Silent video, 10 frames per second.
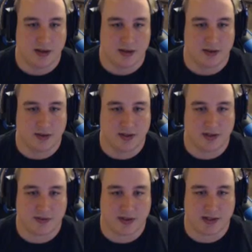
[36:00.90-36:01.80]
The only
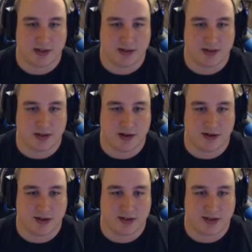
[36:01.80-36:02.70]
difference here is the
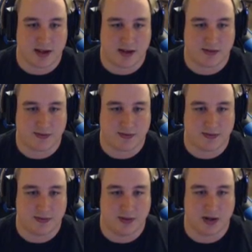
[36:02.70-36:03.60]
Yuria staff.
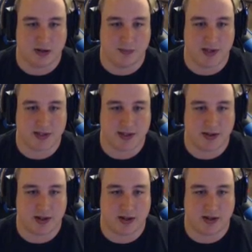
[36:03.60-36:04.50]
You're gonna miss
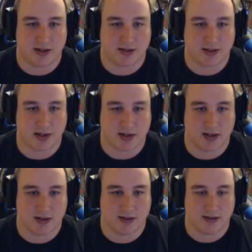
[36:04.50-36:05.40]
out on a
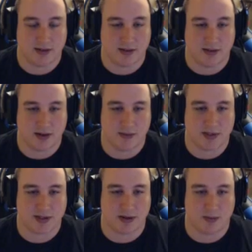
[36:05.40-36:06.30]
socket. You're gonna
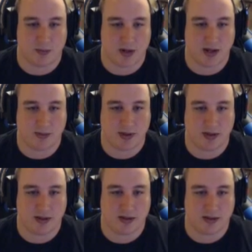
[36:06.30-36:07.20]
miss out on 1
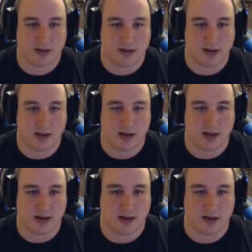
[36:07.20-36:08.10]
AP,
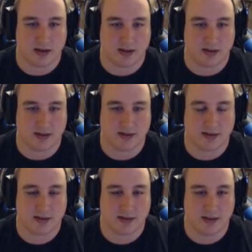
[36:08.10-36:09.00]
and
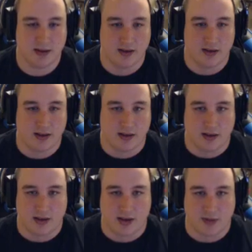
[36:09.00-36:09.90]

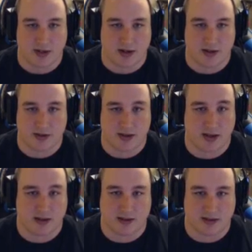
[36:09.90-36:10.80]
I mean, other than
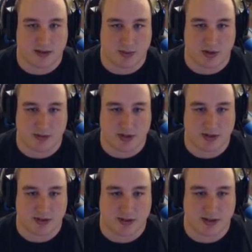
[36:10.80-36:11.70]
that, it's pretty much
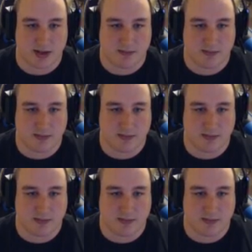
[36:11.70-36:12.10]
all the same.